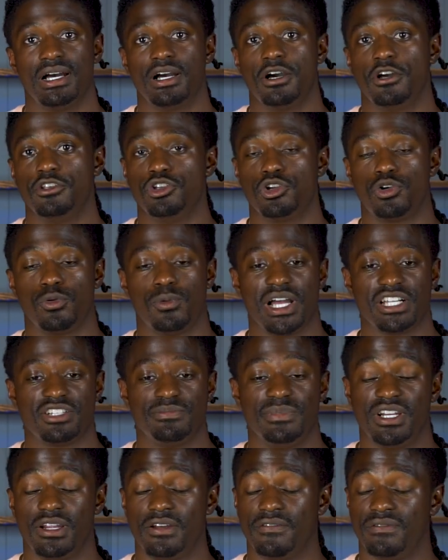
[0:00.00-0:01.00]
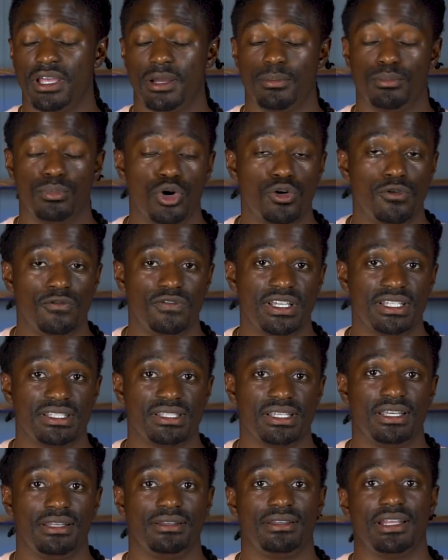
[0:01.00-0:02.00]
Uh, you can watch many of their
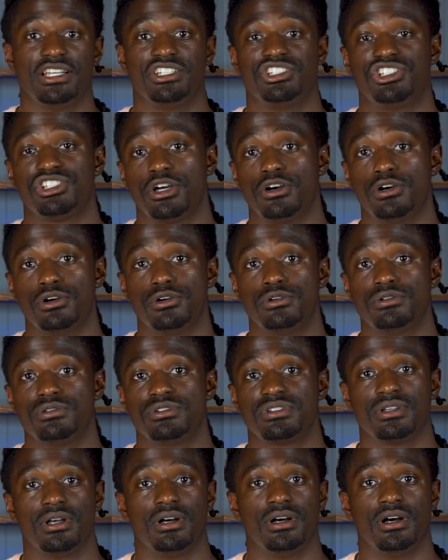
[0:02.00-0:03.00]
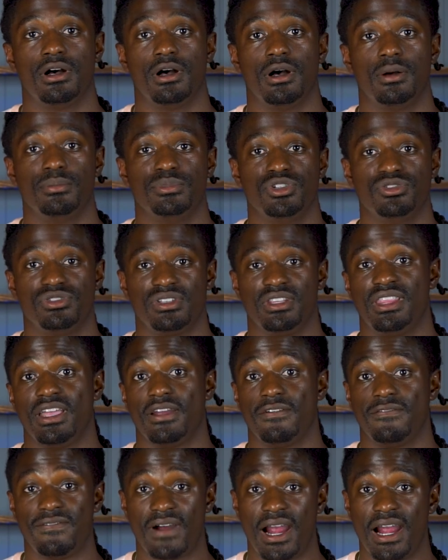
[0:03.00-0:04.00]
movies and their shows um, using
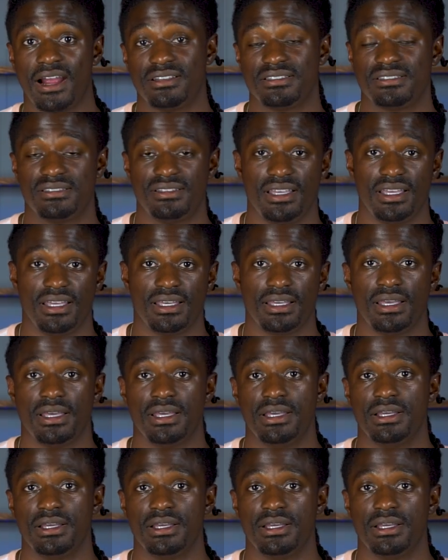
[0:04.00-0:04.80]
their Fire Stick.